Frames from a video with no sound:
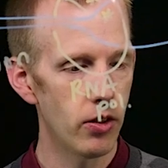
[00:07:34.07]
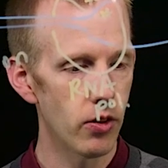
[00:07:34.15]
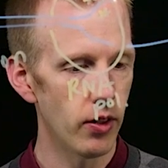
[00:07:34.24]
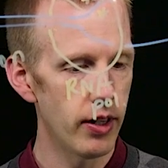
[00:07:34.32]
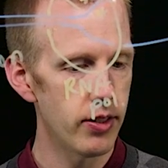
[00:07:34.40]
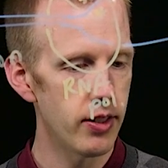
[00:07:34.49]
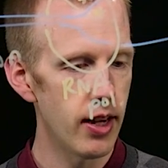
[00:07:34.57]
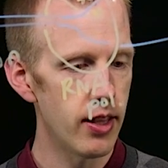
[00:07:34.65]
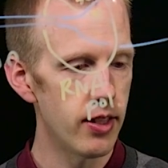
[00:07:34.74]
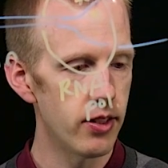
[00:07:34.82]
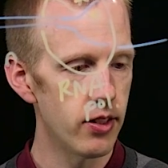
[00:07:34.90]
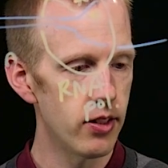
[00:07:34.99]
So let's say
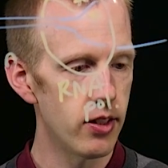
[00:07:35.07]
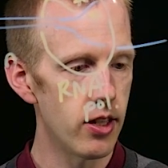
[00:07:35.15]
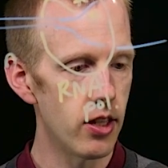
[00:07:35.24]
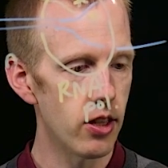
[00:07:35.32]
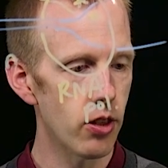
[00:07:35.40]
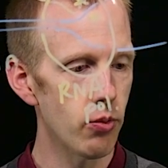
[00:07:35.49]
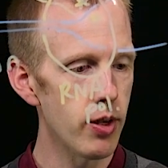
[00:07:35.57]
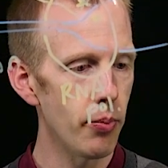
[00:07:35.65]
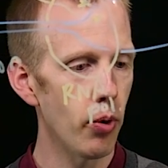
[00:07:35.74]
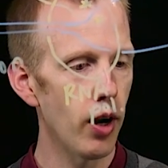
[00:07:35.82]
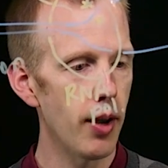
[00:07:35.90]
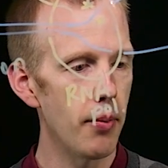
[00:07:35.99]
this is the 3'
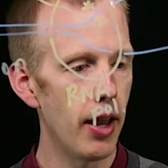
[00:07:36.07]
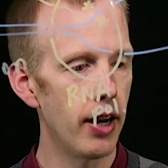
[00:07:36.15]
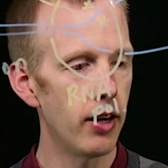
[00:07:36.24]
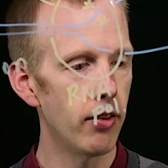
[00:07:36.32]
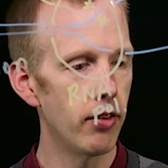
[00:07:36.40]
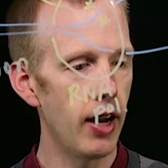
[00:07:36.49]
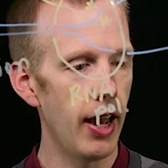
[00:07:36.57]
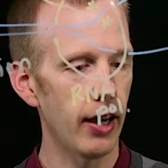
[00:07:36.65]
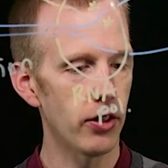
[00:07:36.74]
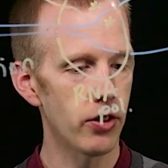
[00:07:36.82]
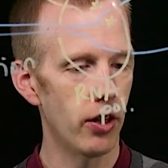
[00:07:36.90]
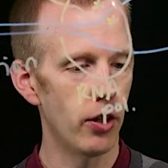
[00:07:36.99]
end of an
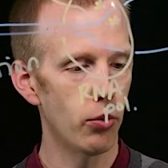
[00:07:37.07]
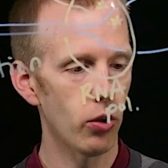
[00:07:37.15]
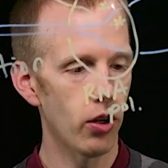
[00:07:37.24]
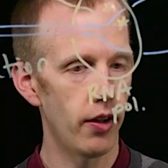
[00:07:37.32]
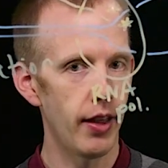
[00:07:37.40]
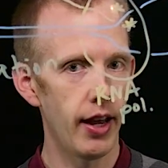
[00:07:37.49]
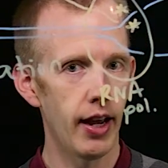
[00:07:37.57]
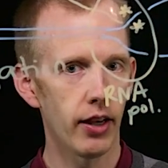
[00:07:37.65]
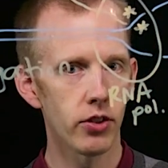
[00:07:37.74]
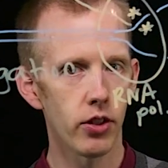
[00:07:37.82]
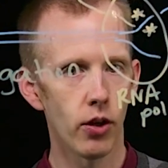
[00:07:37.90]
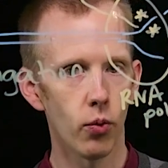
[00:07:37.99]
exon. We'll call that
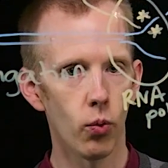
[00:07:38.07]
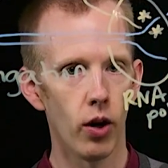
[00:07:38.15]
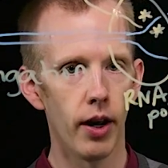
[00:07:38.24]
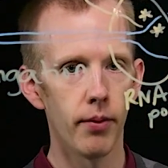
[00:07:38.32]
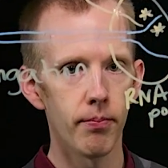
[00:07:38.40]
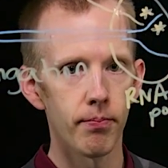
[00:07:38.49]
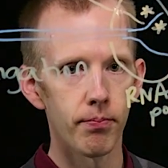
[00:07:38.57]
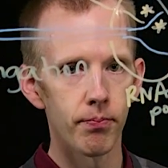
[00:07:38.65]
exon 1.